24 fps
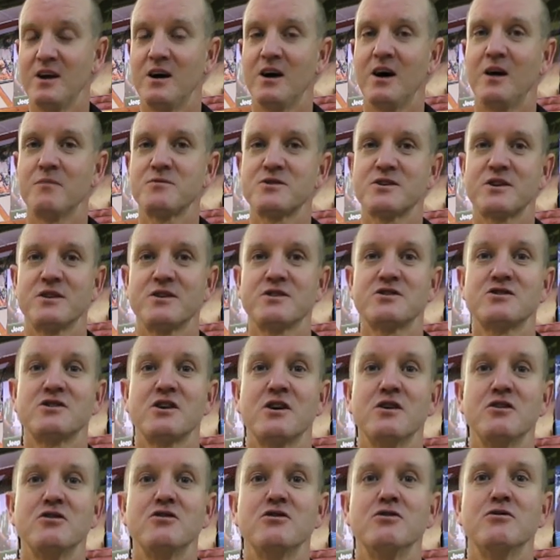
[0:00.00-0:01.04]
I'm just going to
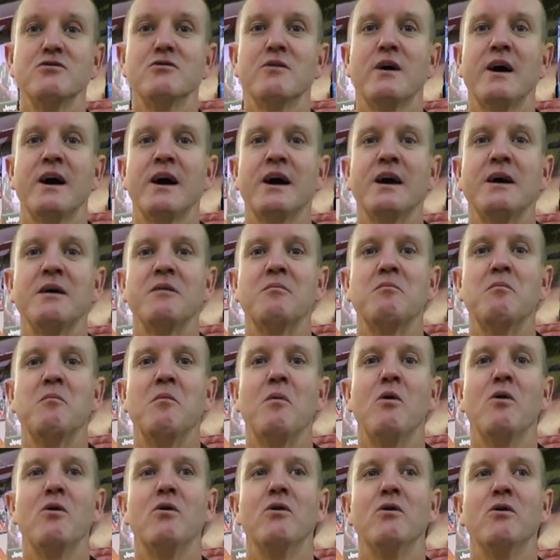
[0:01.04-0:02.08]
show you a
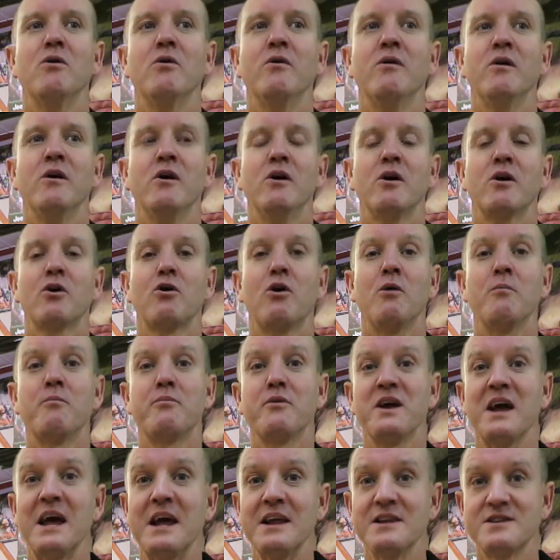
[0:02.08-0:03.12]
more
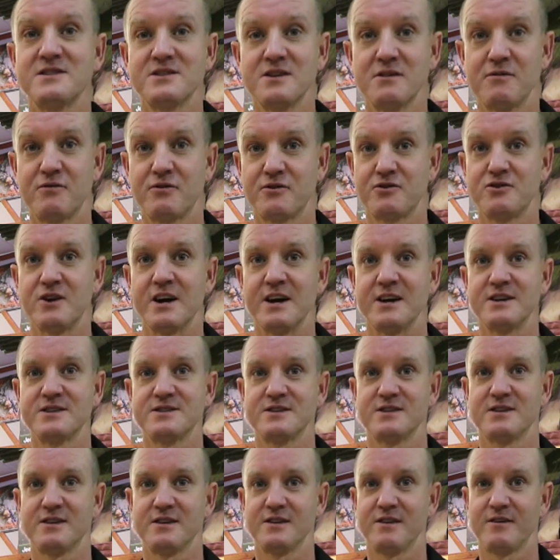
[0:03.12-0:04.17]
comprehensive
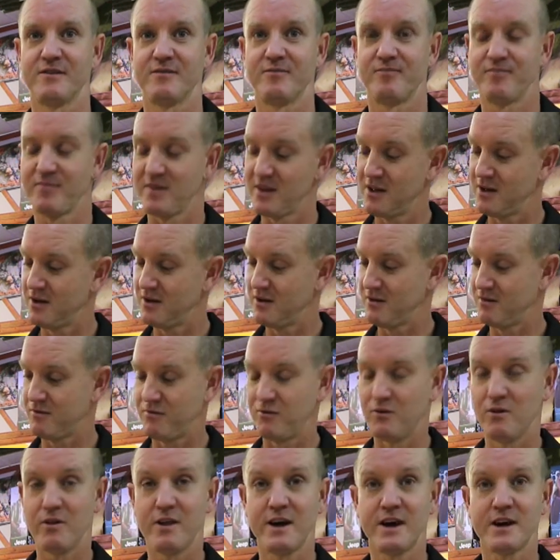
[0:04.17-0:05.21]
trace.
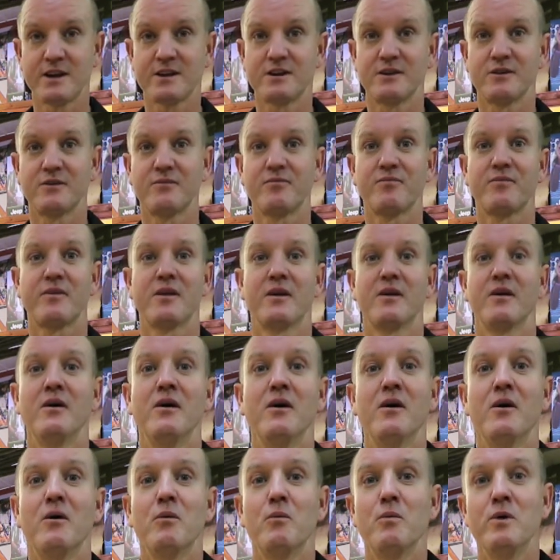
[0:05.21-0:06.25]
For that,
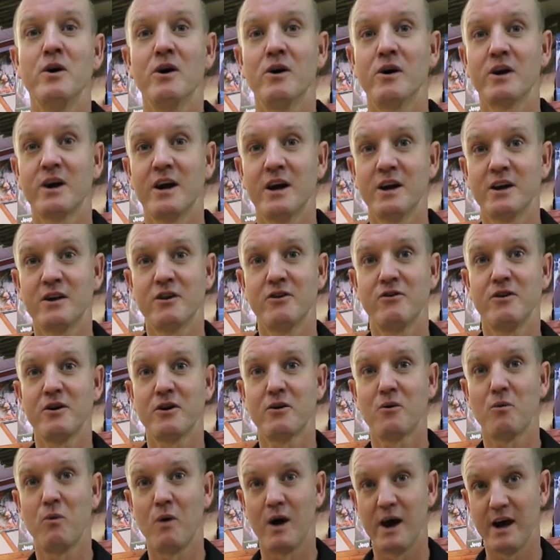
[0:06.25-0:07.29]
we are going to
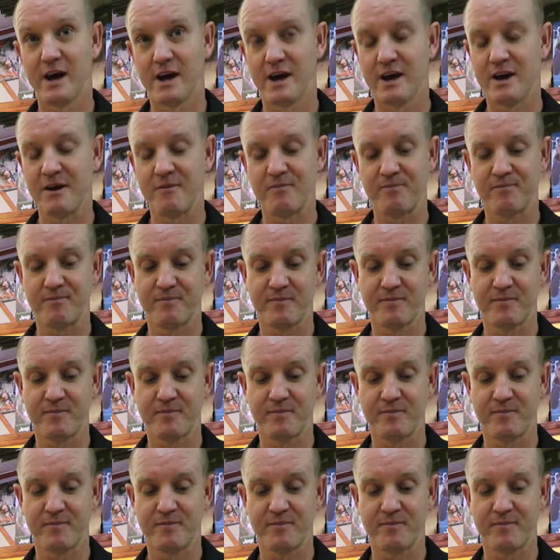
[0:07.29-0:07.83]
require